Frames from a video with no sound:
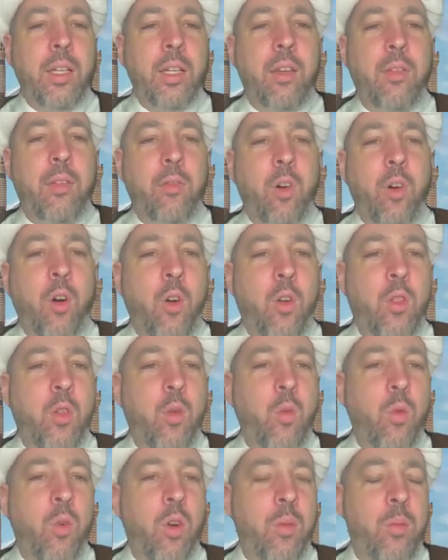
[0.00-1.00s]
If all
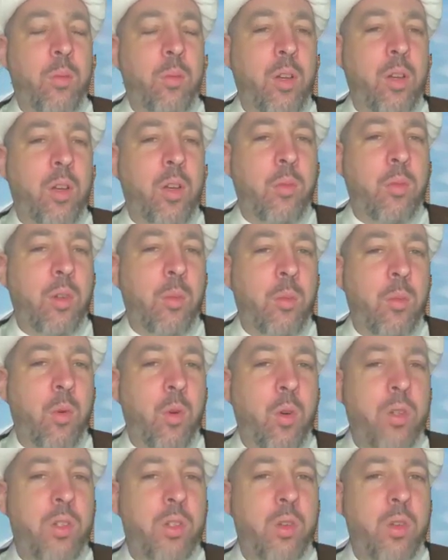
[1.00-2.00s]
the world becomes a
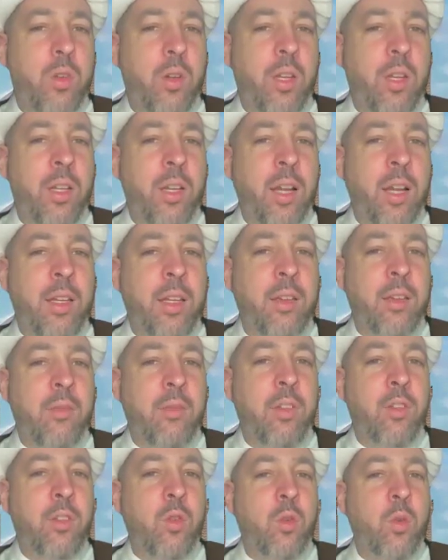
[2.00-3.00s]
morsel and I give
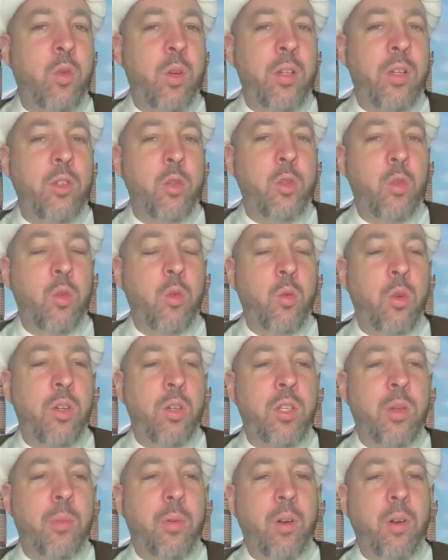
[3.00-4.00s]
it to a true
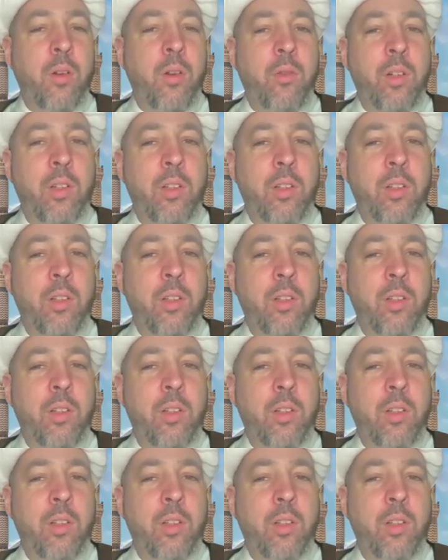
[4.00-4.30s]
worshipper of